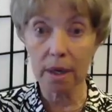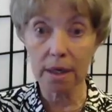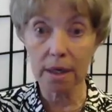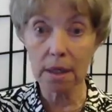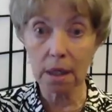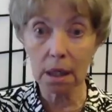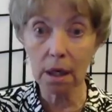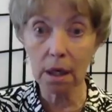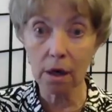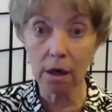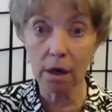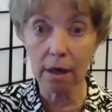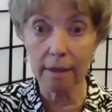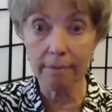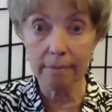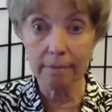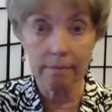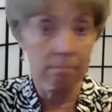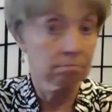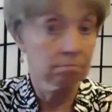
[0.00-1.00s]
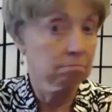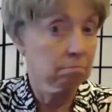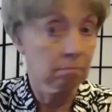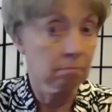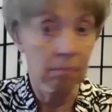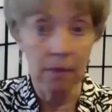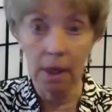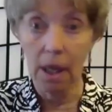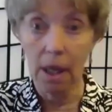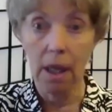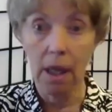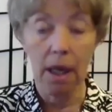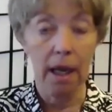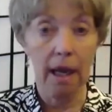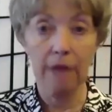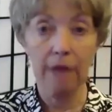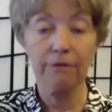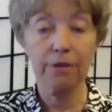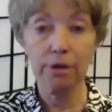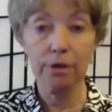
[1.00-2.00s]
wanted to learn
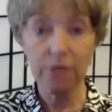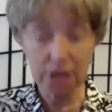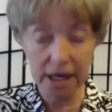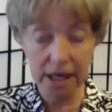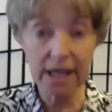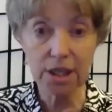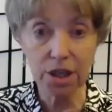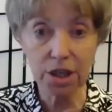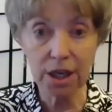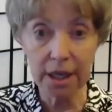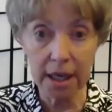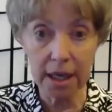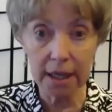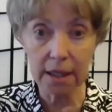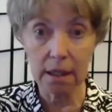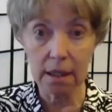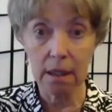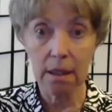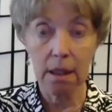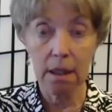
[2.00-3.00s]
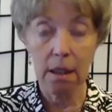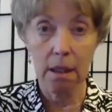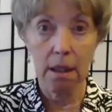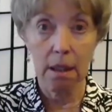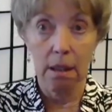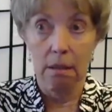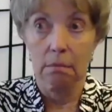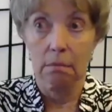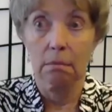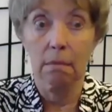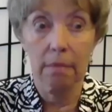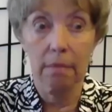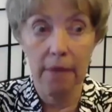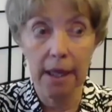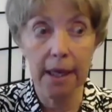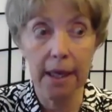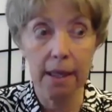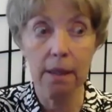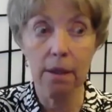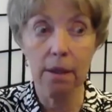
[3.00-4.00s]
if you're teaching it
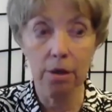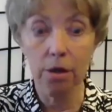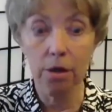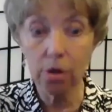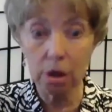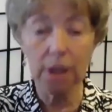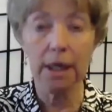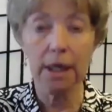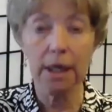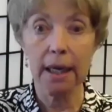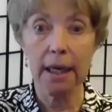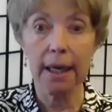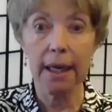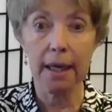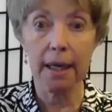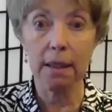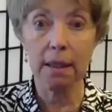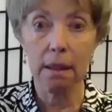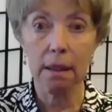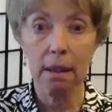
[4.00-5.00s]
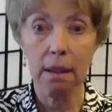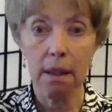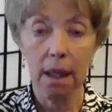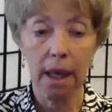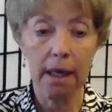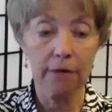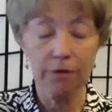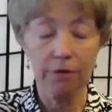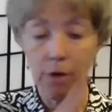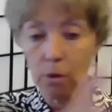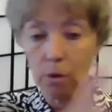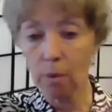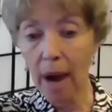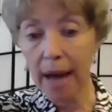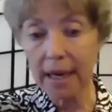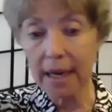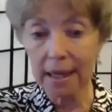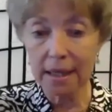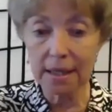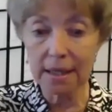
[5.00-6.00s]
then you're going to get it and if you're
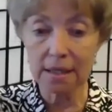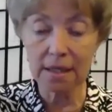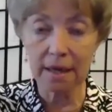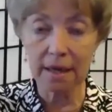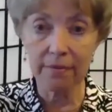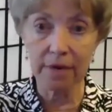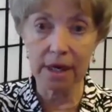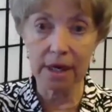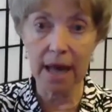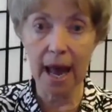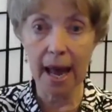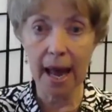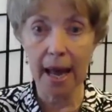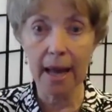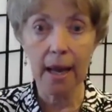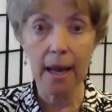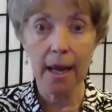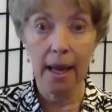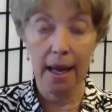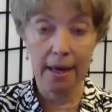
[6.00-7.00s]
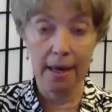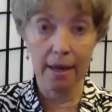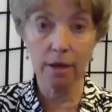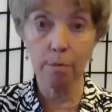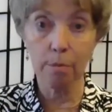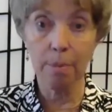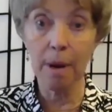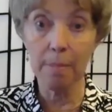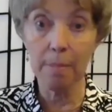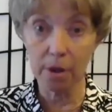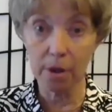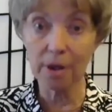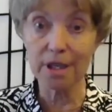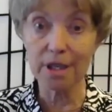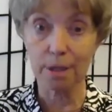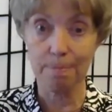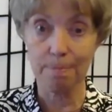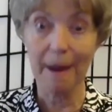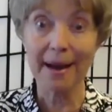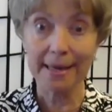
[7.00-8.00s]
writing these every day and other people are
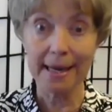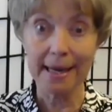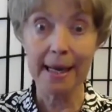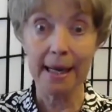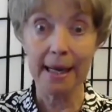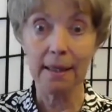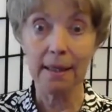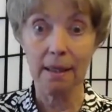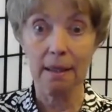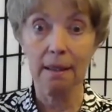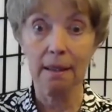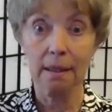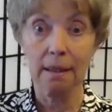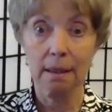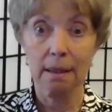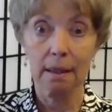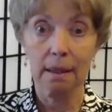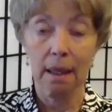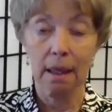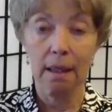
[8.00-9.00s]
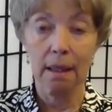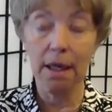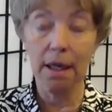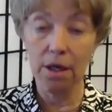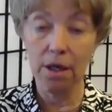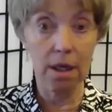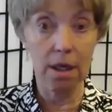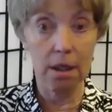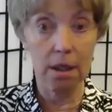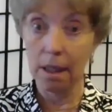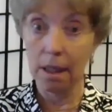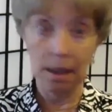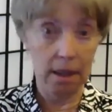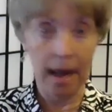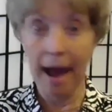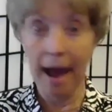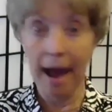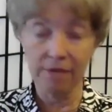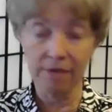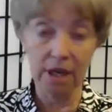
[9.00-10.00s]
expecting it then you
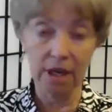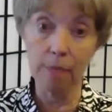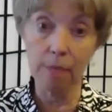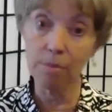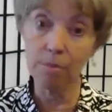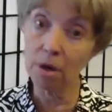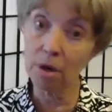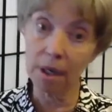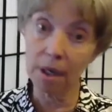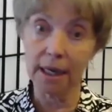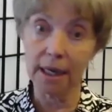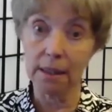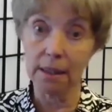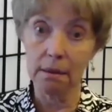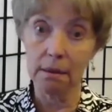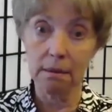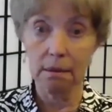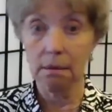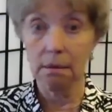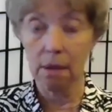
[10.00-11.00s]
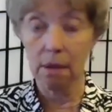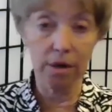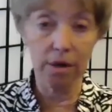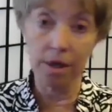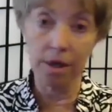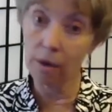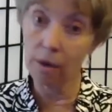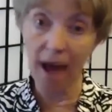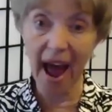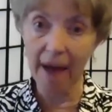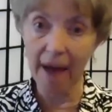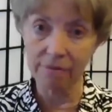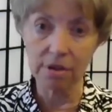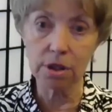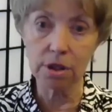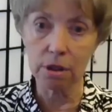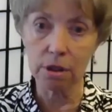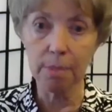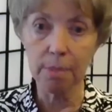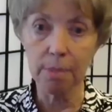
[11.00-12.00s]
have to keep doing it or you don't have
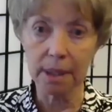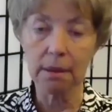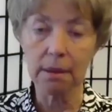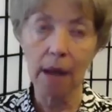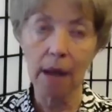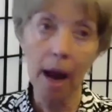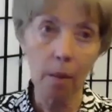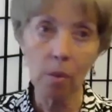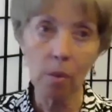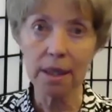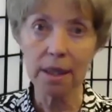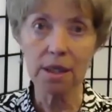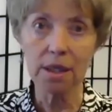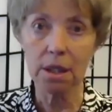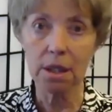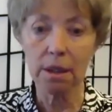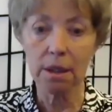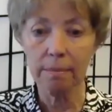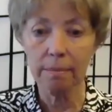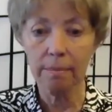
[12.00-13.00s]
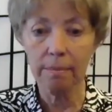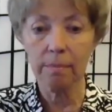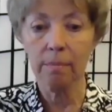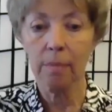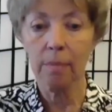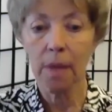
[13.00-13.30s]
to but i wanted to